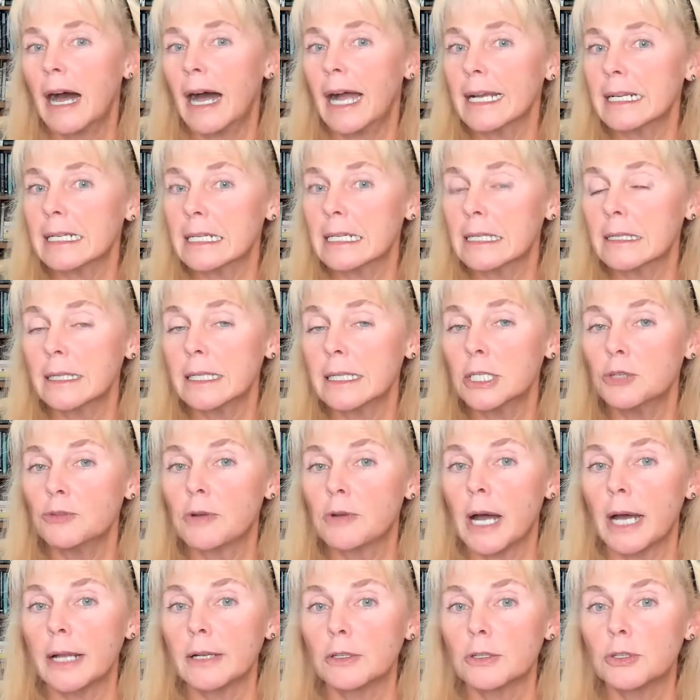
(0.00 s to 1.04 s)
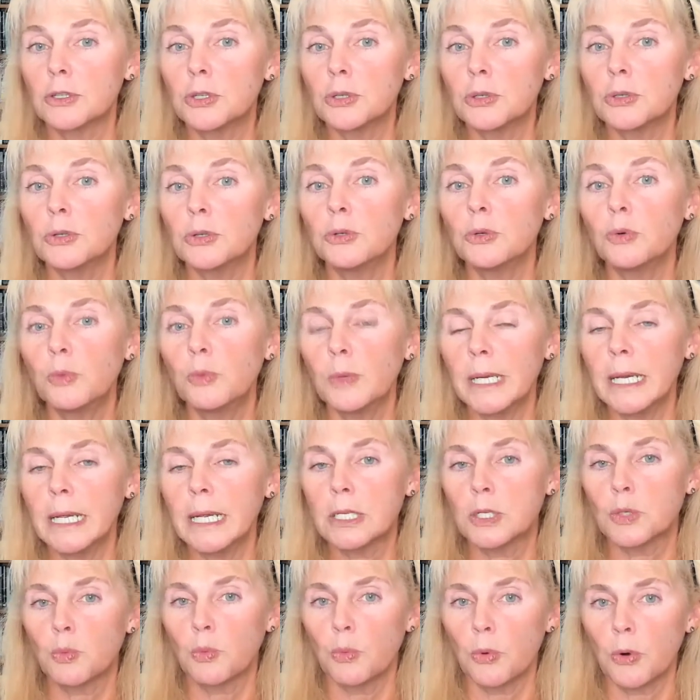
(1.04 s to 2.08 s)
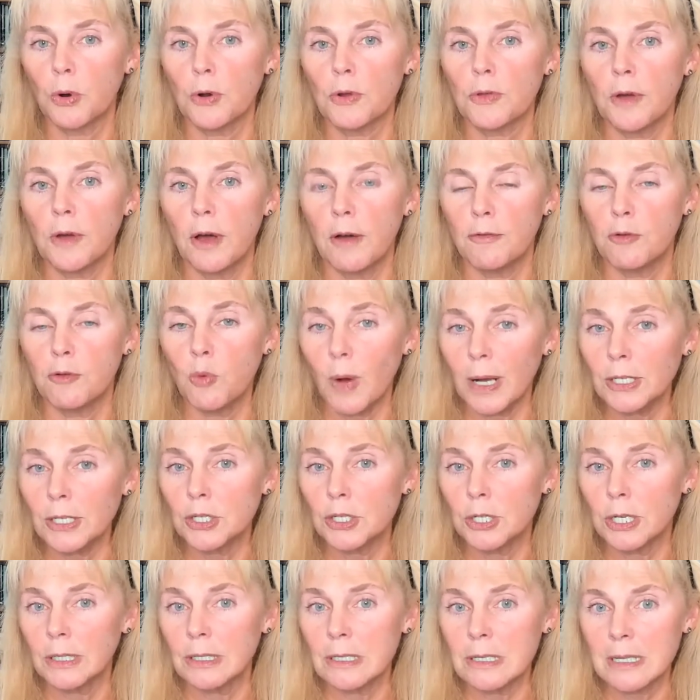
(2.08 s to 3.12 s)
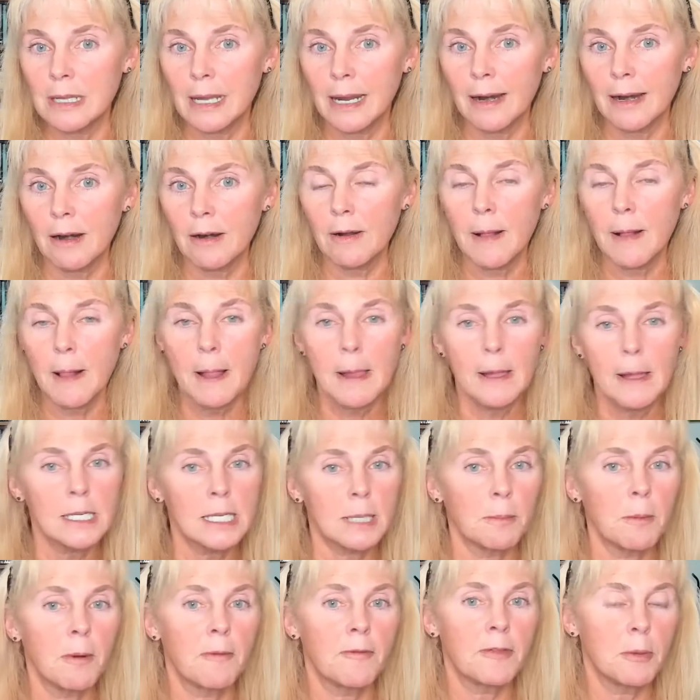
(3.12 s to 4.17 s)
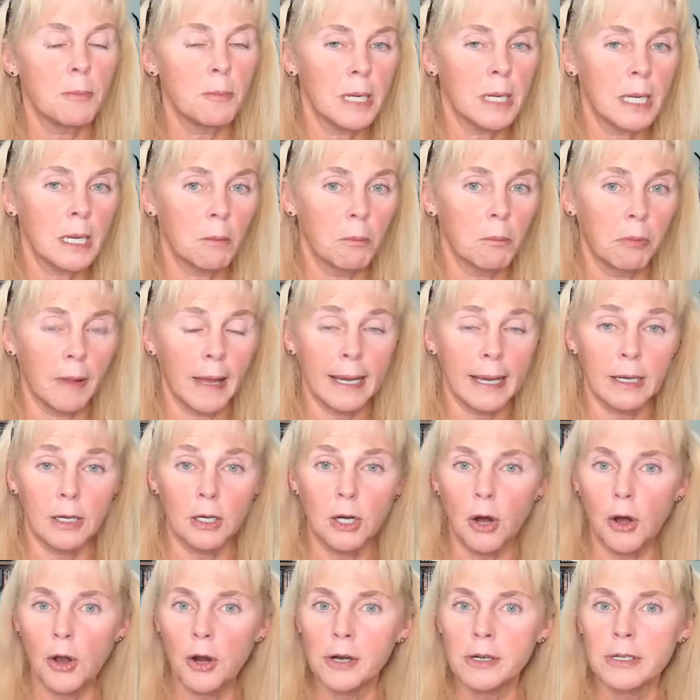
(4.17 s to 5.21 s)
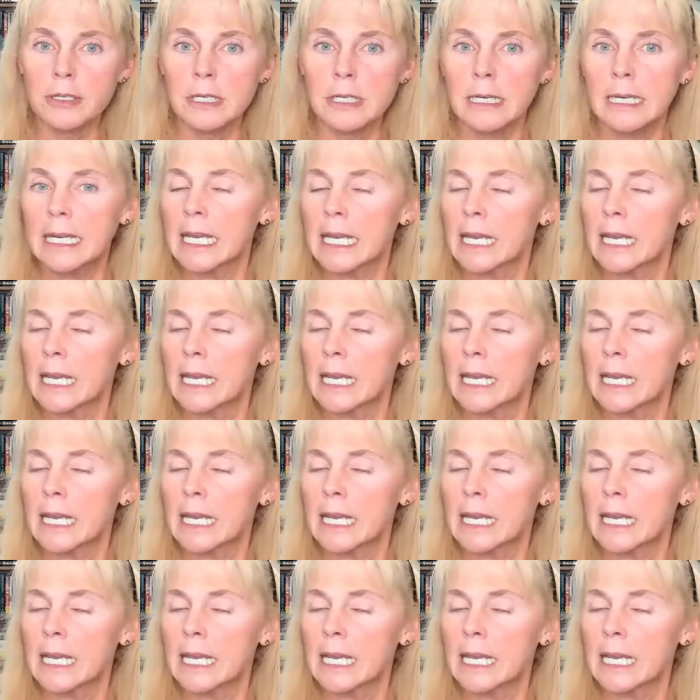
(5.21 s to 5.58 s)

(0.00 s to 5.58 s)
Ideally, you've got 2 weeks worth of questions there, some of them being blank cards.